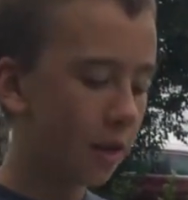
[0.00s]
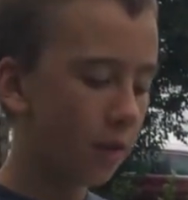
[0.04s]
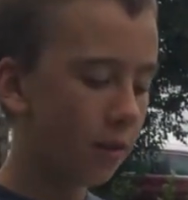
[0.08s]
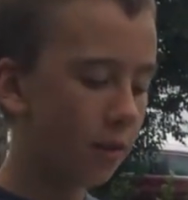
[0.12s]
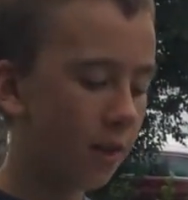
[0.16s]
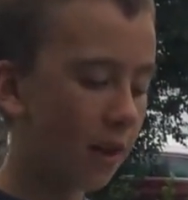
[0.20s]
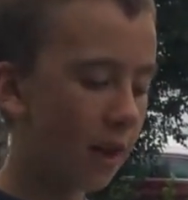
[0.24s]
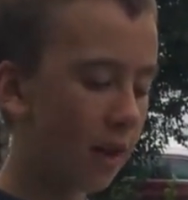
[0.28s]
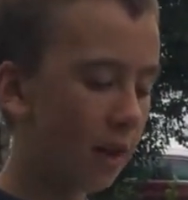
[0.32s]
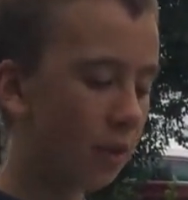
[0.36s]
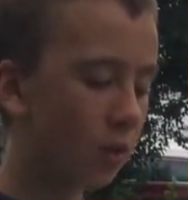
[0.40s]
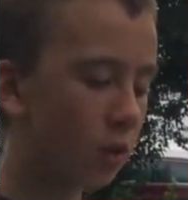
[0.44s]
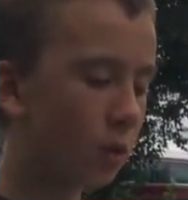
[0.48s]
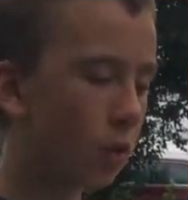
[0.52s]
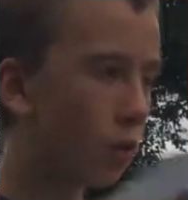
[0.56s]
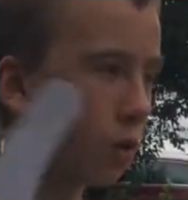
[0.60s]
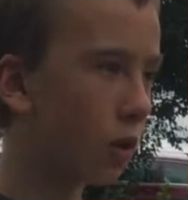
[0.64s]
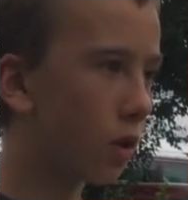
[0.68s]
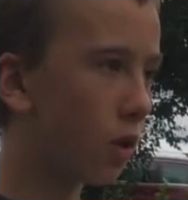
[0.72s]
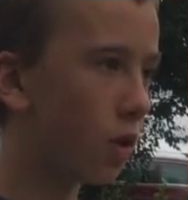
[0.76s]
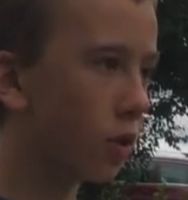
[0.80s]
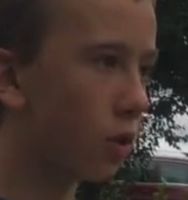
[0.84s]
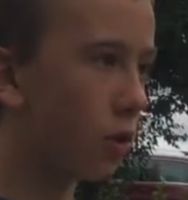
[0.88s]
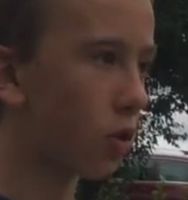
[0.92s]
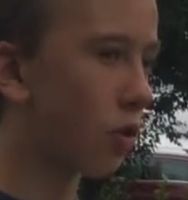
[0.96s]
then you
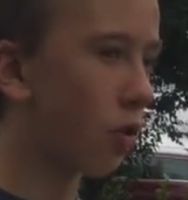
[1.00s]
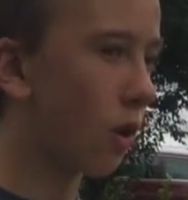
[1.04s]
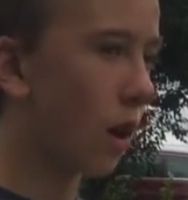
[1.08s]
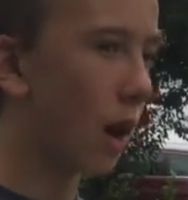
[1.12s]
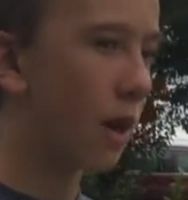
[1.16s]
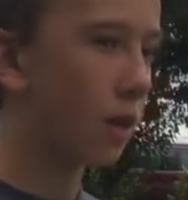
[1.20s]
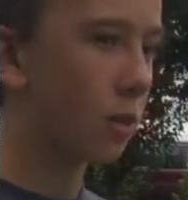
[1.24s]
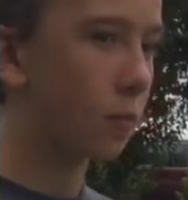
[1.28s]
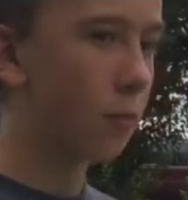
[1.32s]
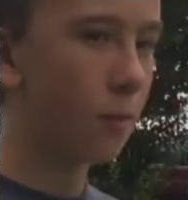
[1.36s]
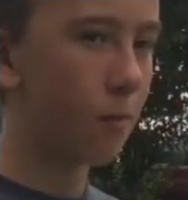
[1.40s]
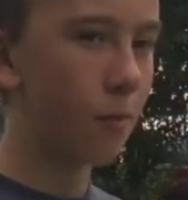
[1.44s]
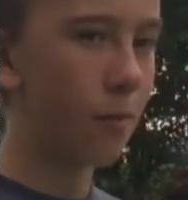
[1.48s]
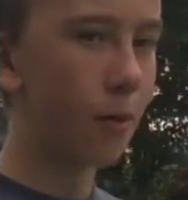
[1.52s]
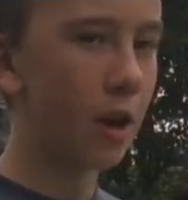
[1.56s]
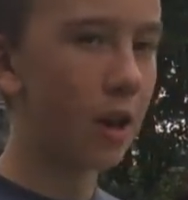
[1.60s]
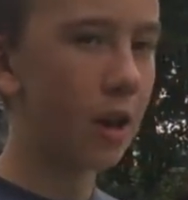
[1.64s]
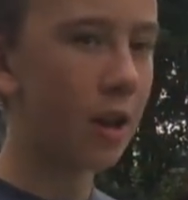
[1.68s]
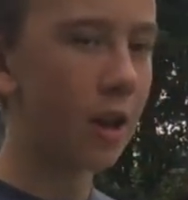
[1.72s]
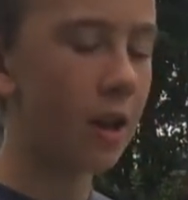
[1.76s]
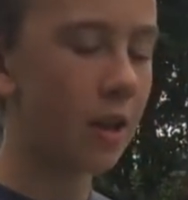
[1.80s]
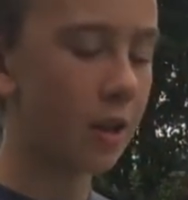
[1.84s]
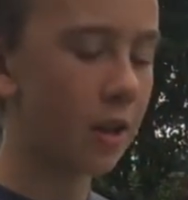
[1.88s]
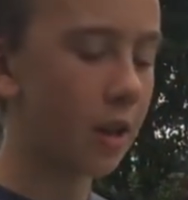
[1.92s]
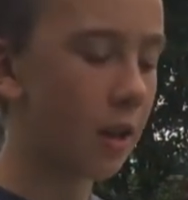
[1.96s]
can just grasp it by
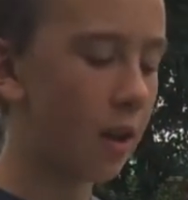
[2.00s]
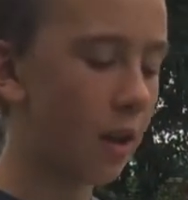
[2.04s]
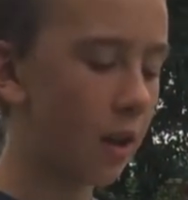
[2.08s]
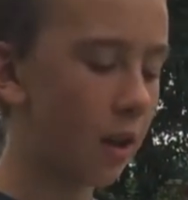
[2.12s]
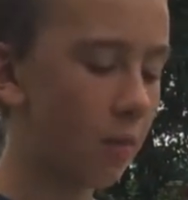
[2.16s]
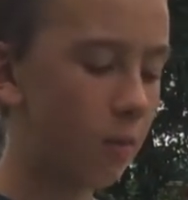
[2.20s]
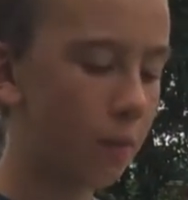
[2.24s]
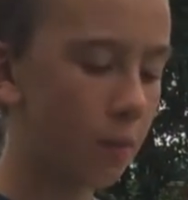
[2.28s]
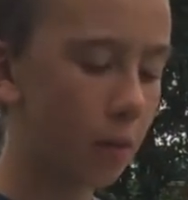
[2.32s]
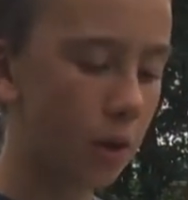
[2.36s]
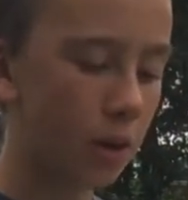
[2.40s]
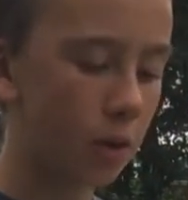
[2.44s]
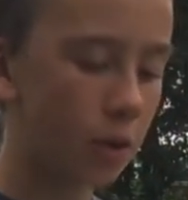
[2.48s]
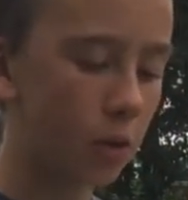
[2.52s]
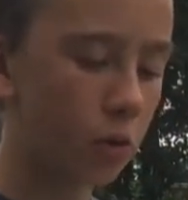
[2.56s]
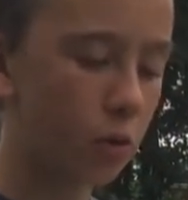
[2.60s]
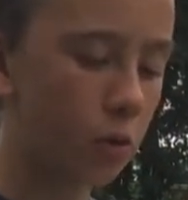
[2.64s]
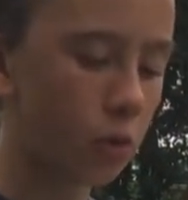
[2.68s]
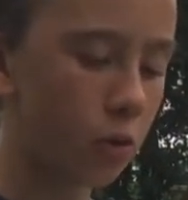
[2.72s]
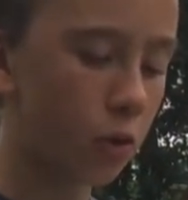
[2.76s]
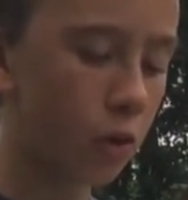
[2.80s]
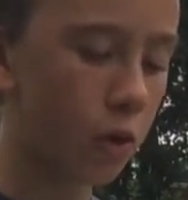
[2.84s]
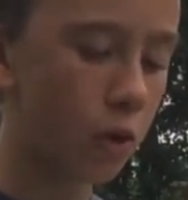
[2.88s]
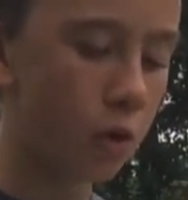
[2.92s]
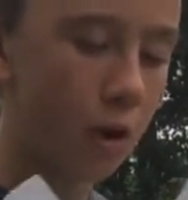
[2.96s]
any end, but
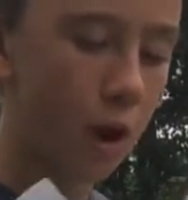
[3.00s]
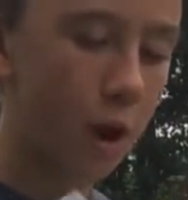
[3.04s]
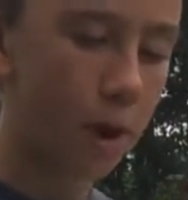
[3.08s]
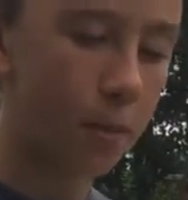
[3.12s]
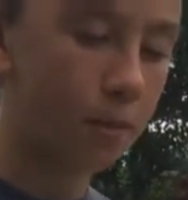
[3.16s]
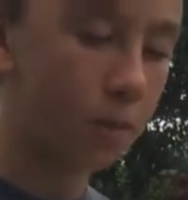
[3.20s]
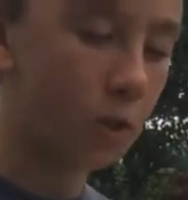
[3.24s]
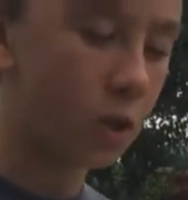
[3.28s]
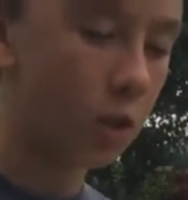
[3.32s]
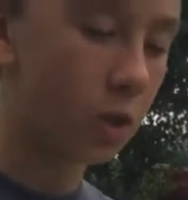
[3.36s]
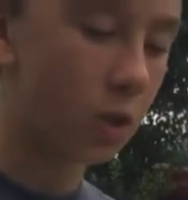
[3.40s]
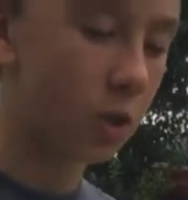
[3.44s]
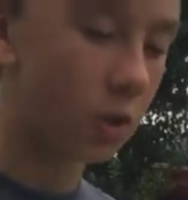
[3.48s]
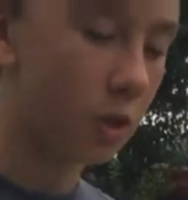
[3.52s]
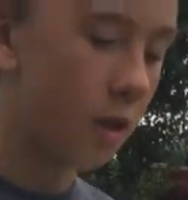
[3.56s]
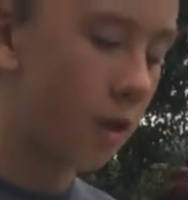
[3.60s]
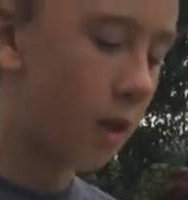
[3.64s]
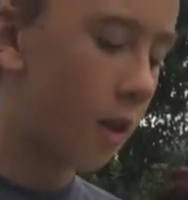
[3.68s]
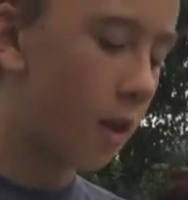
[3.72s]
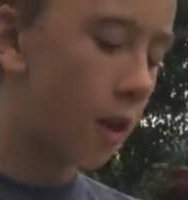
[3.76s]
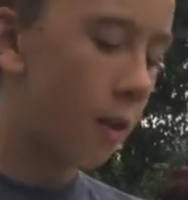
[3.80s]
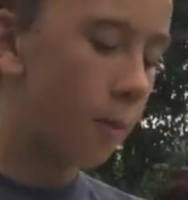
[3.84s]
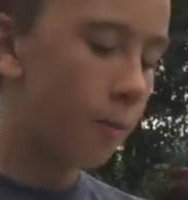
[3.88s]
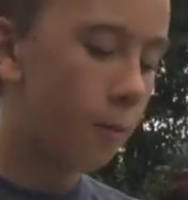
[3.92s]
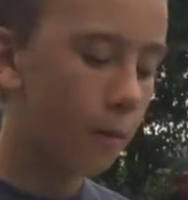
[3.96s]
usually grasp
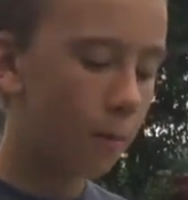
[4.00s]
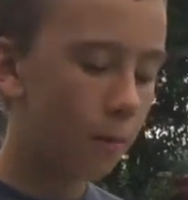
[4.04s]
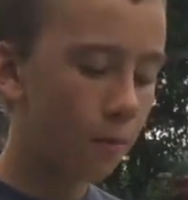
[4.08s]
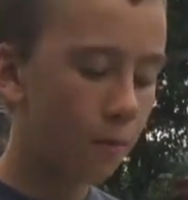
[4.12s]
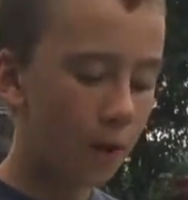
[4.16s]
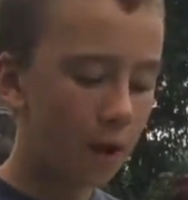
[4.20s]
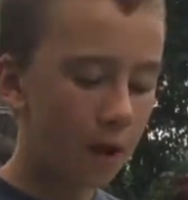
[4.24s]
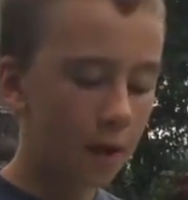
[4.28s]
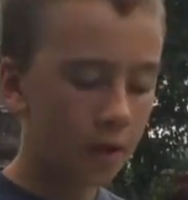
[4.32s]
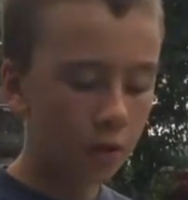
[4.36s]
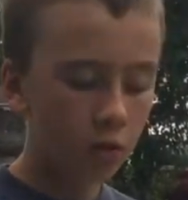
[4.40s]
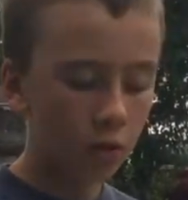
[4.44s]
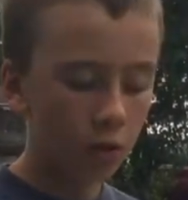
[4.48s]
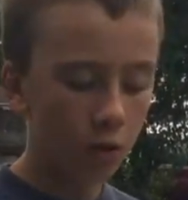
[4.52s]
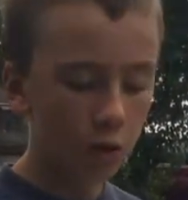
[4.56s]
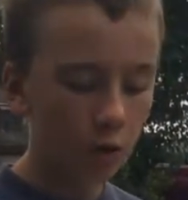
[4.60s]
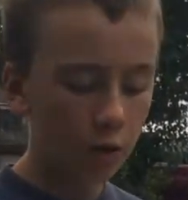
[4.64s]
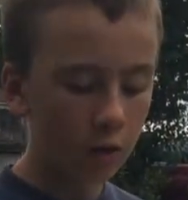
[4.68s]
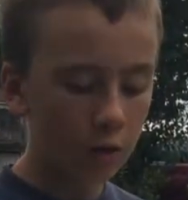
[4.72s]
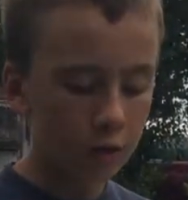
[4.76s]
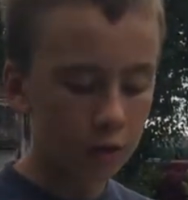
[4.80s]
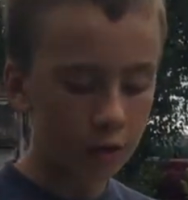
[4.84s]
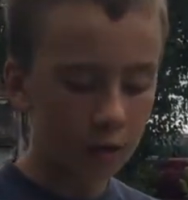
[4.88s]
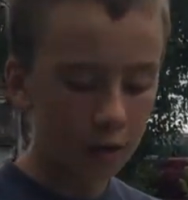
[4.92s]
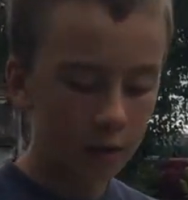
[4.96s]
it by the
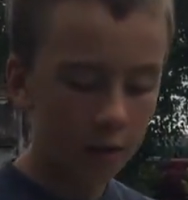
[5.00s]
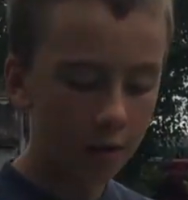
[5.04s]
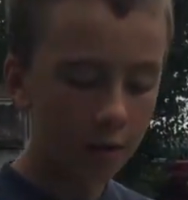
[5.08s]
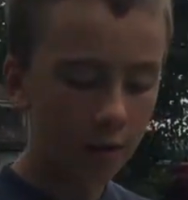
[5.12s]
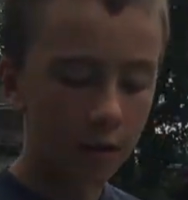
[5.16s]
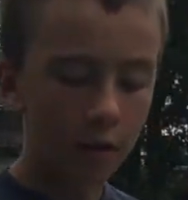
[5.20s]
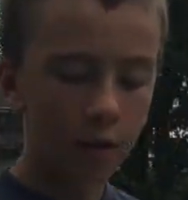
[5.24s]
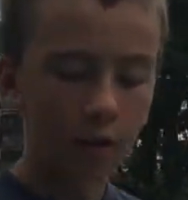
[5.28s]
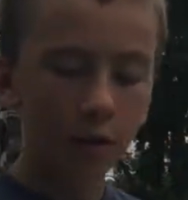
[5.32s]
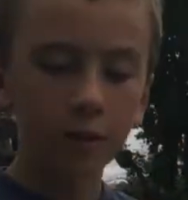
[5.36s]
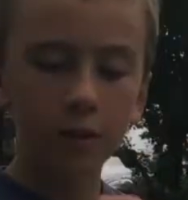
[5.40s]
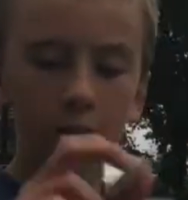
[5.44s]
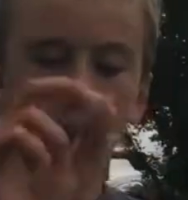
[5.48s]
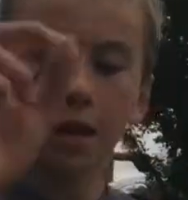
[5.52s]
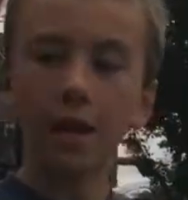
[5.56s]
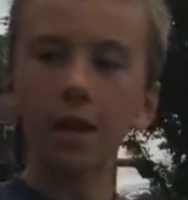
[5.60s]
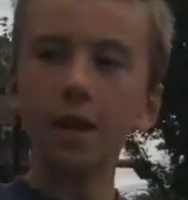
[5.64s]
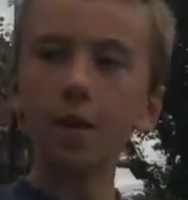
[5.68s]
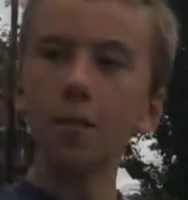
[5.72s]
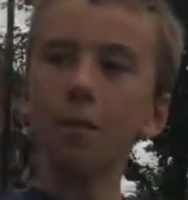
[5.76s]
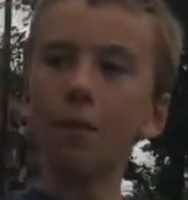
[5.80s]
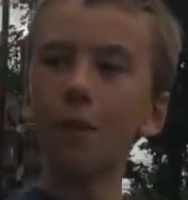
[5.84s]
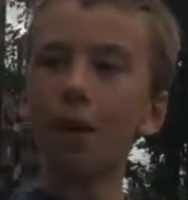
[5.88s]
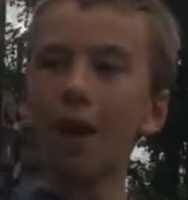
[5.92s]
longest end. Take it